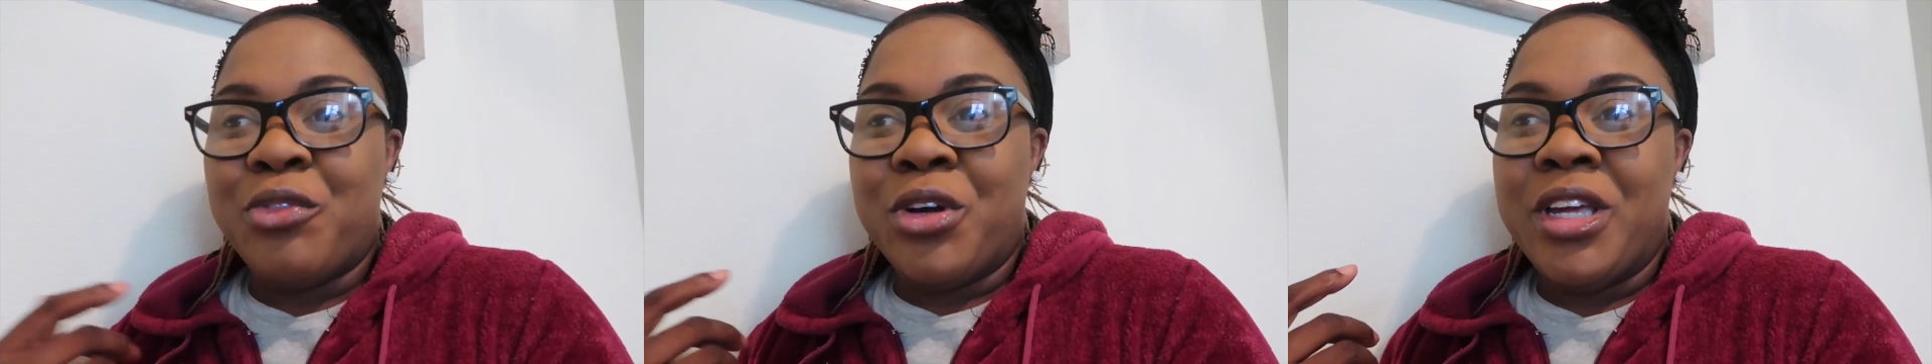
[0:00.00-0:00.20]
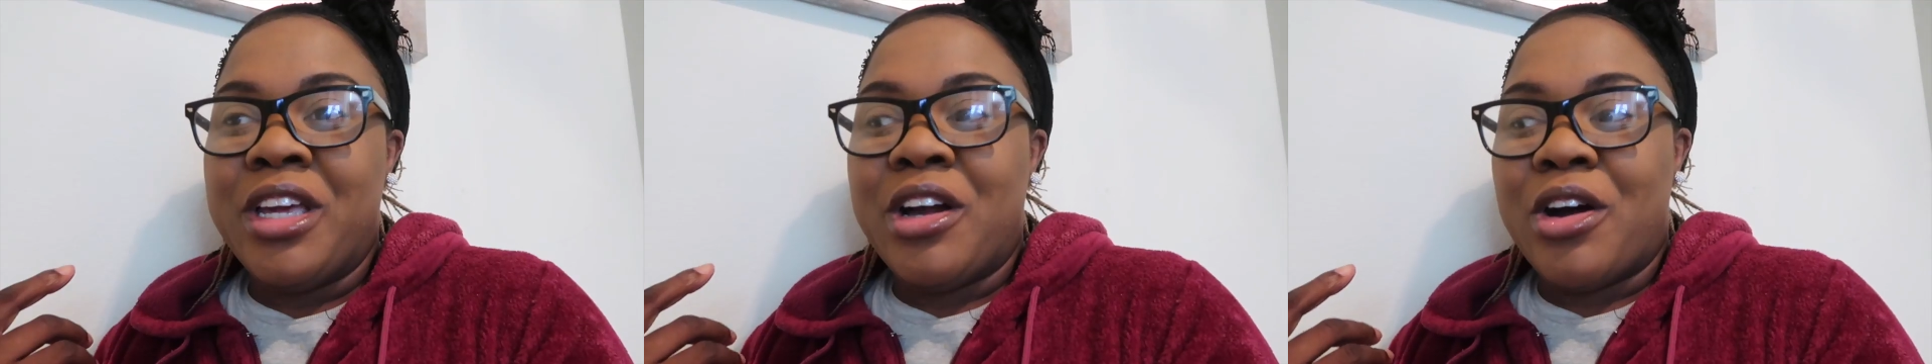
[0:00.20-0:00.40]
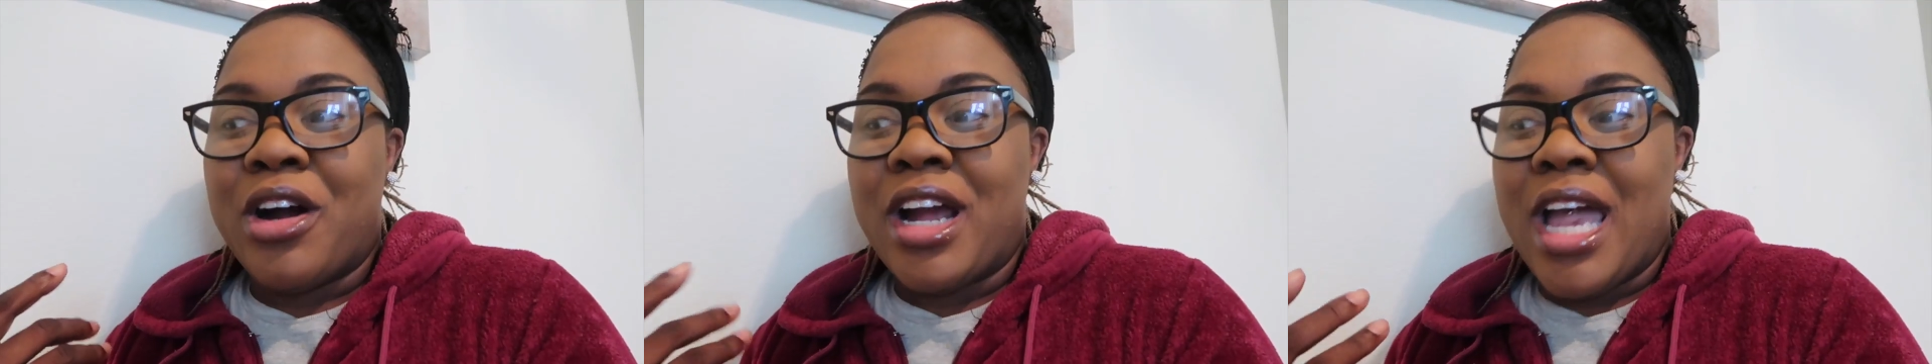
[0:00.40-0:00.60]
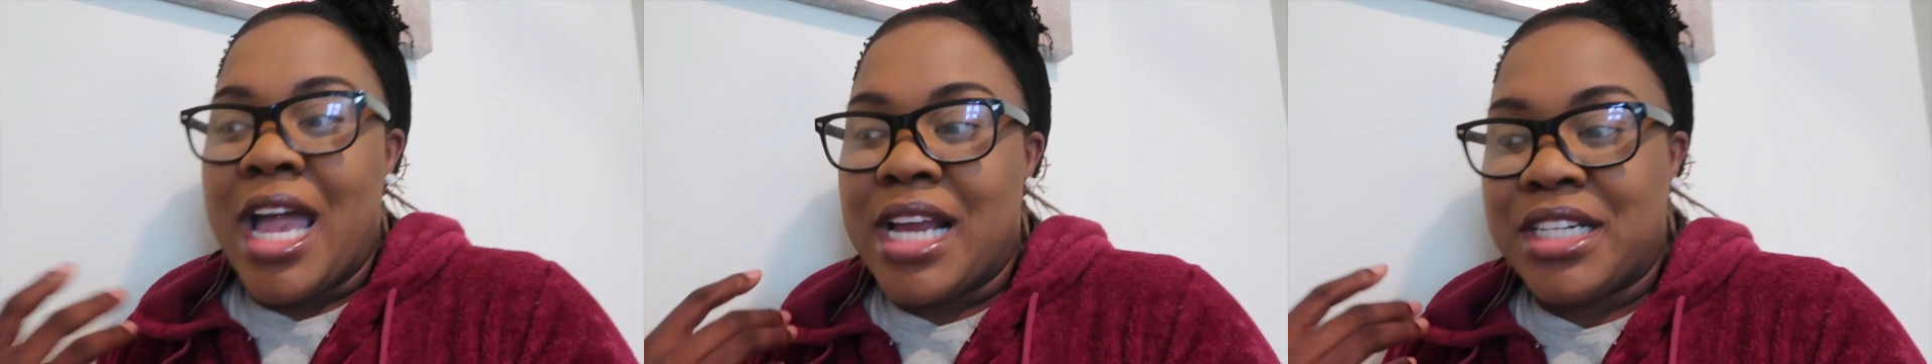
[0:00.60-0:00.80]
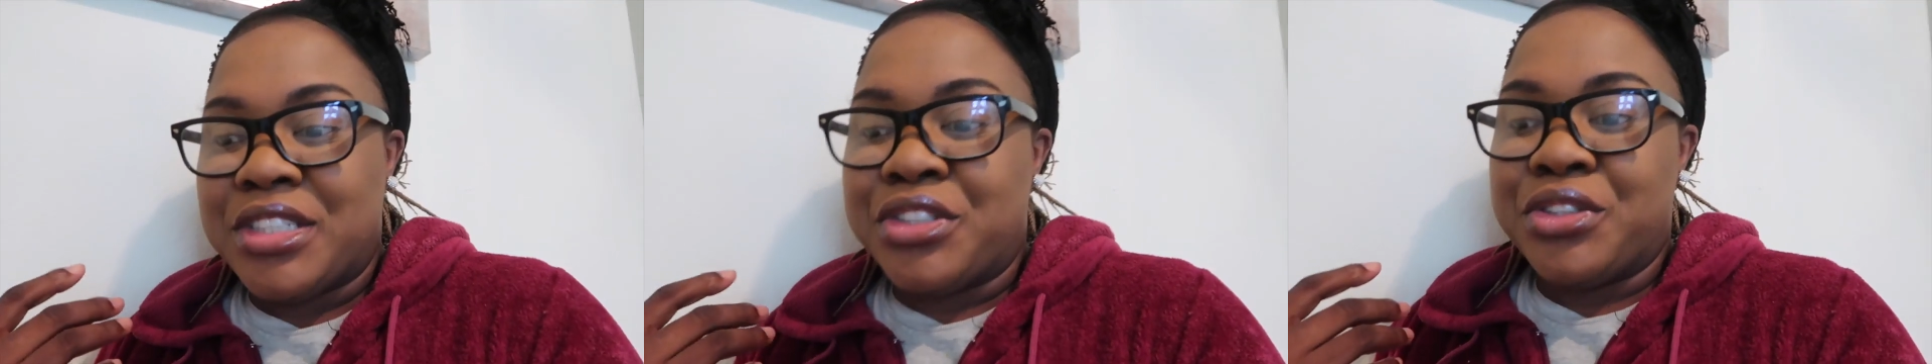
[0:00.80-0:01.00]
we are
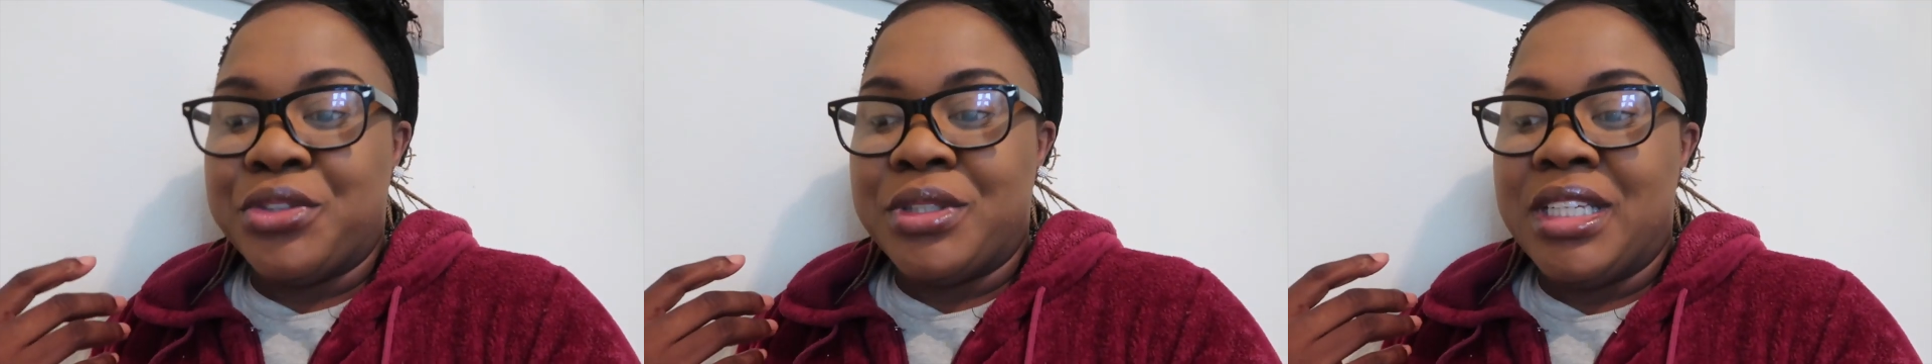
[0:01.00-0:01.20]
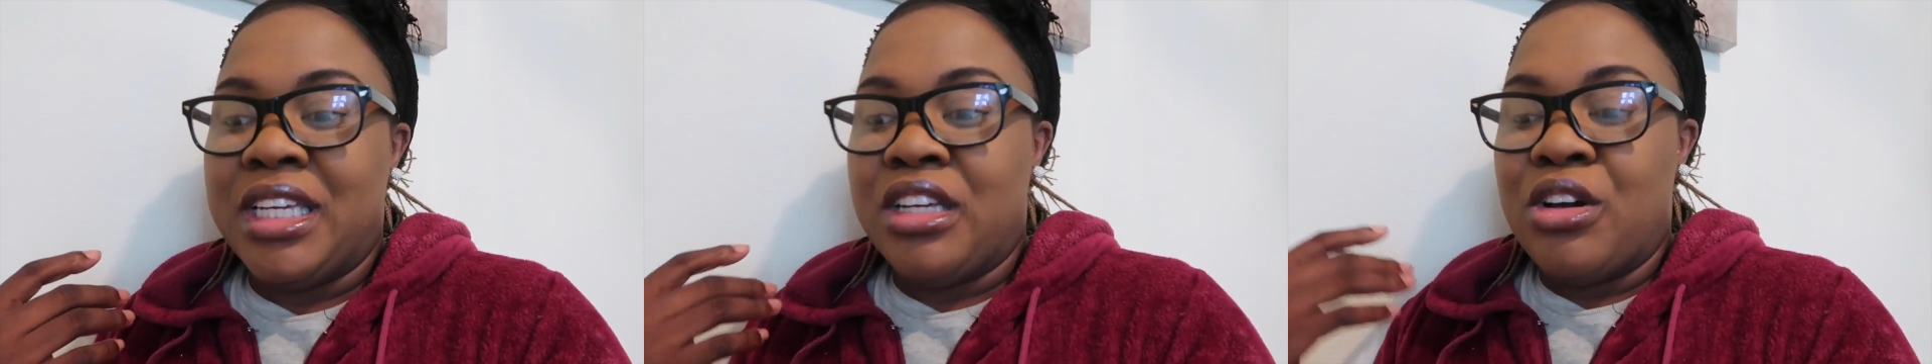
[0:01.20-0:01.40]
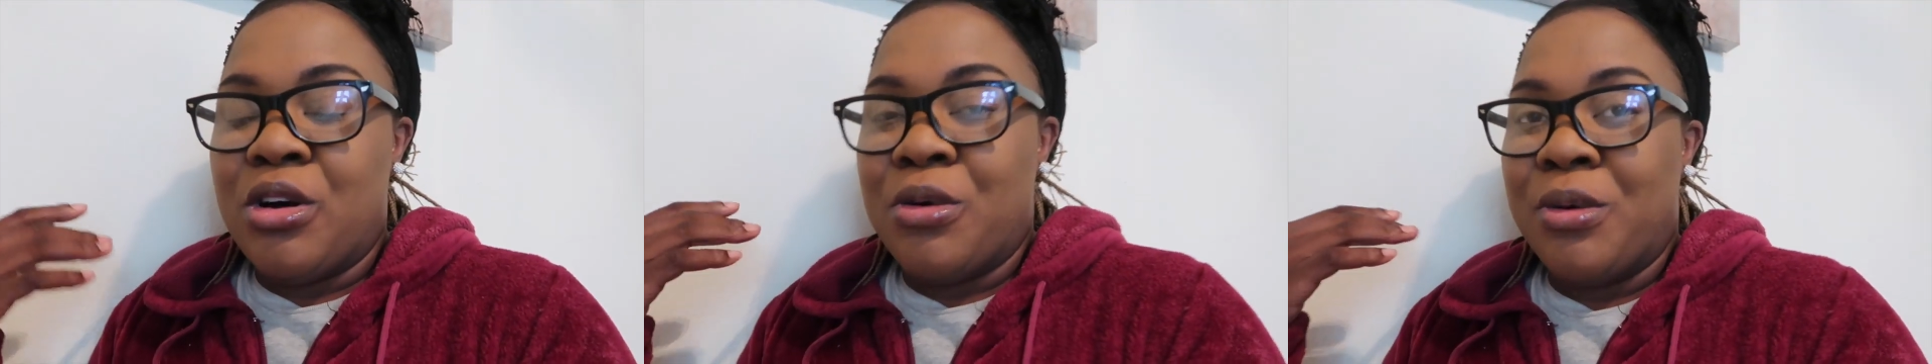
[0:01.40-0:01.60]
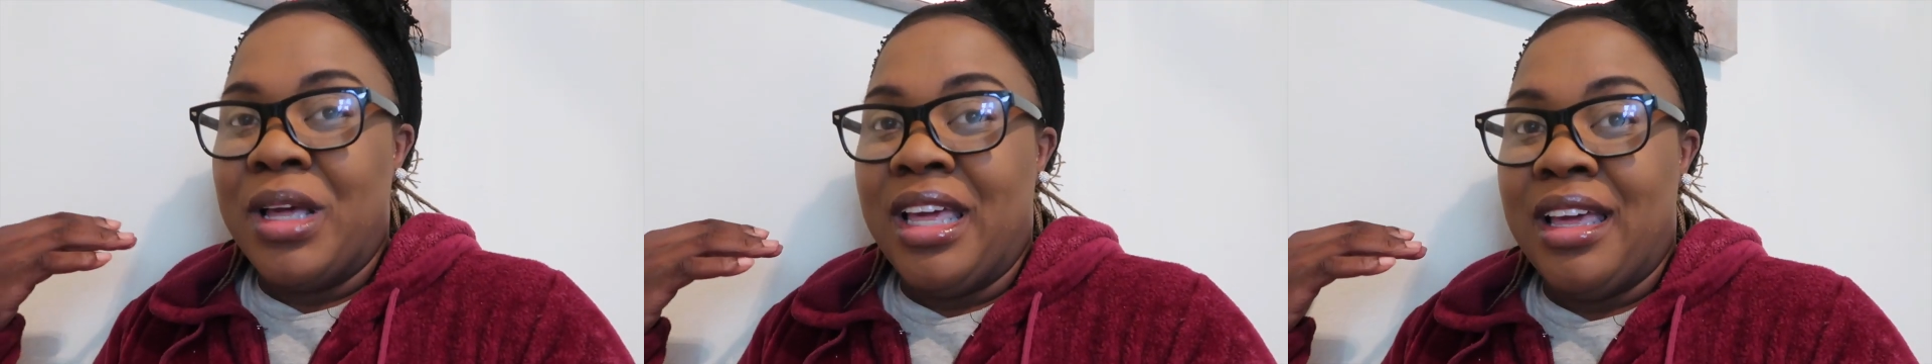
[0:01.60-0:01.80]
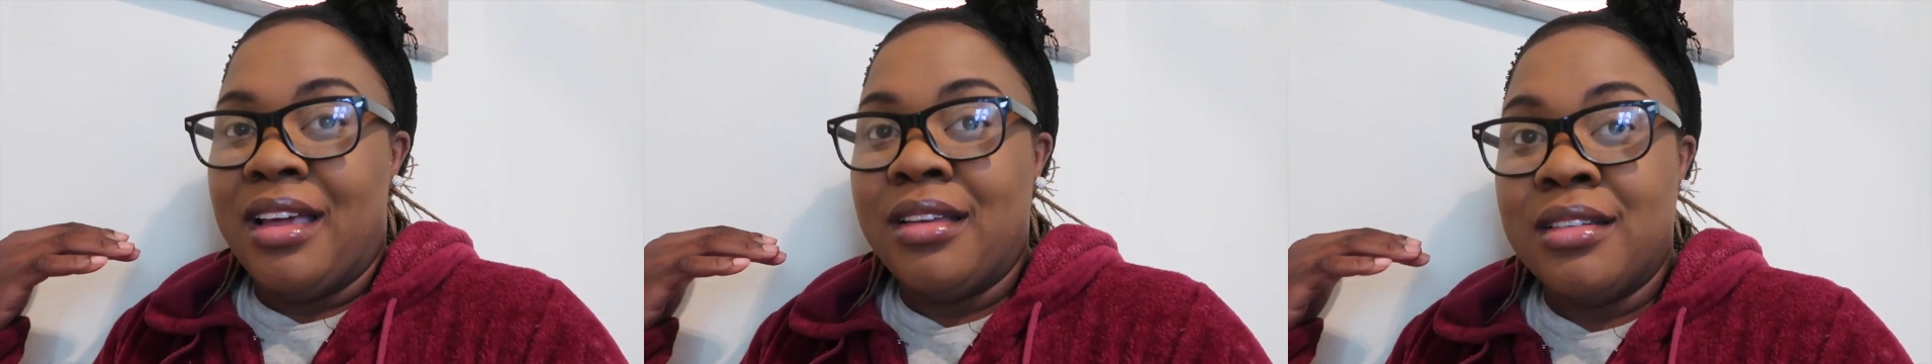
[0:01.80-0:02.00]
actually
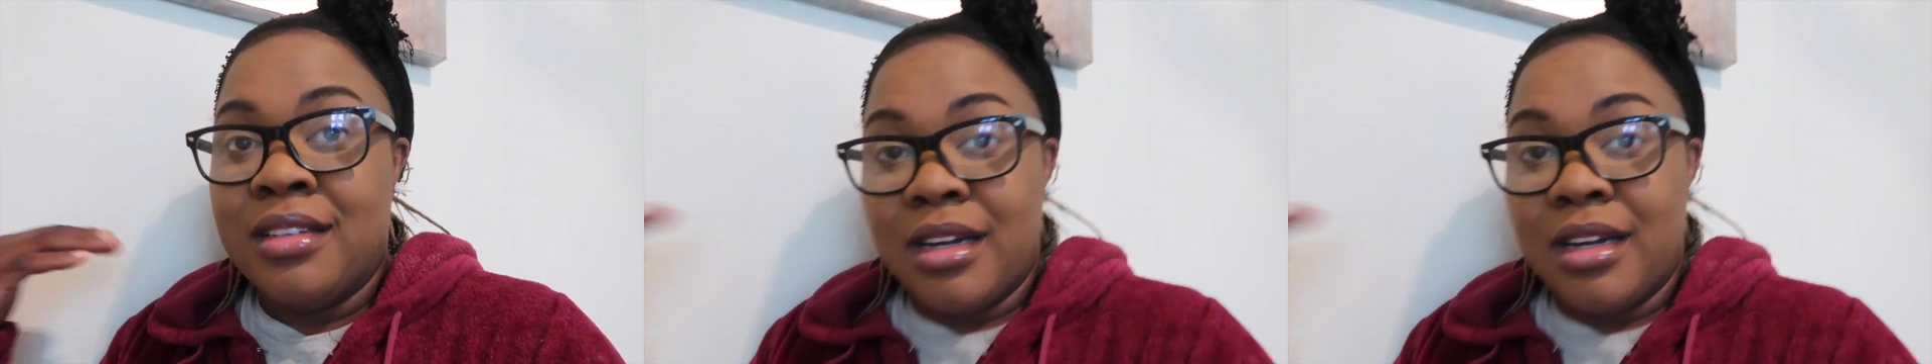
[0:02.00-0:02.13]
going